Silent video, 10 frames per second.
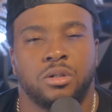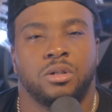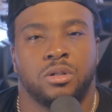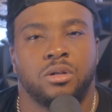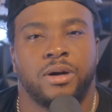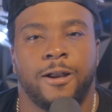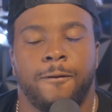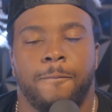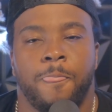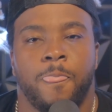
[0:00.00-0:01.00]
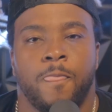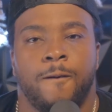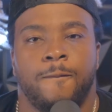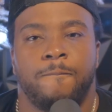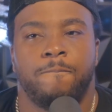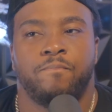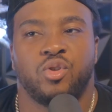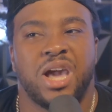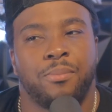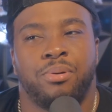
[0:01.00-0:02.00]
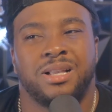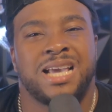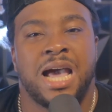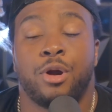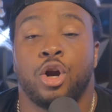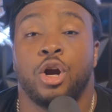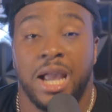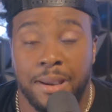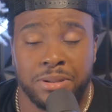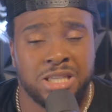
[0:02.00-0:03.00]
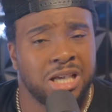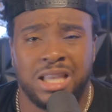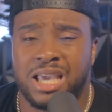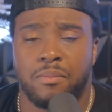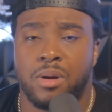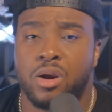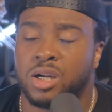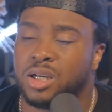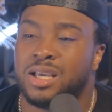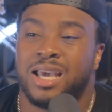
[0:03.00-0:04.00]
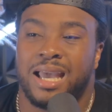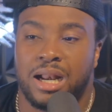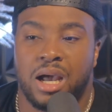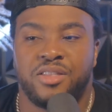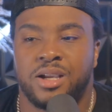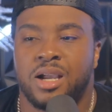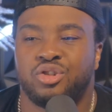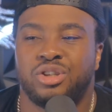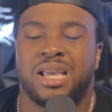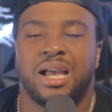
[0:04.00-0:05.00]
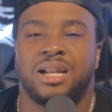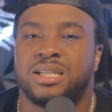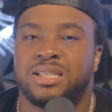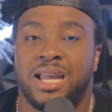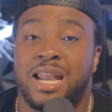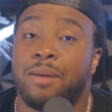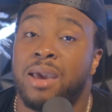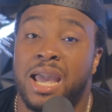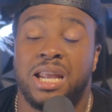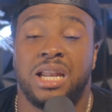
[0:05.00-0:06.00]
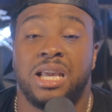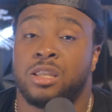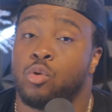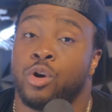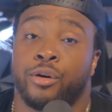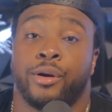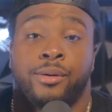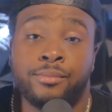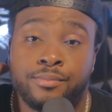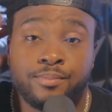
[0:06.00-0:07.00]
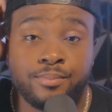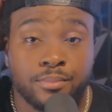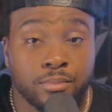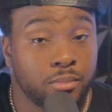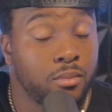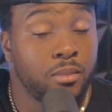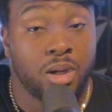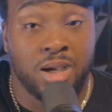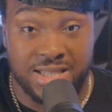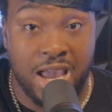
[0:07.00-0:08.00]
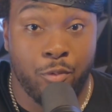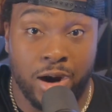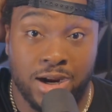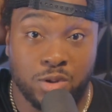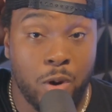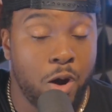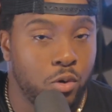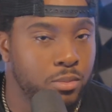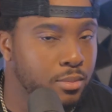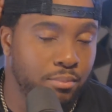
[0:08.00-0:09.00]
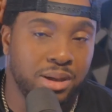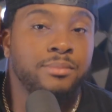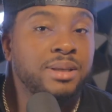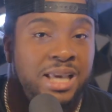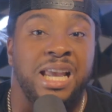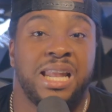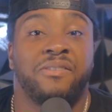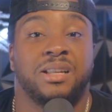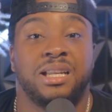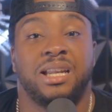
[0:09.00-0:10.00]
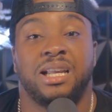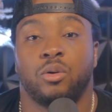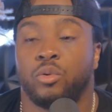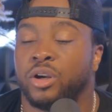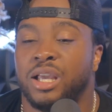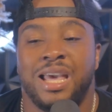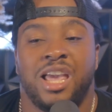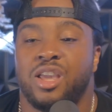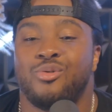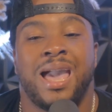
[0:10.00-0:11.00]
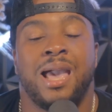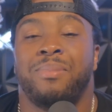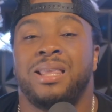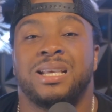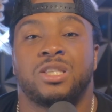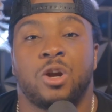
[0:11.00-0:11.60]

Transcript: right? You got to put time in her, and particularly in America. In other countries, they understand that man need to get to work because they working as well. But he definitely need to get to work. You can't be disturbing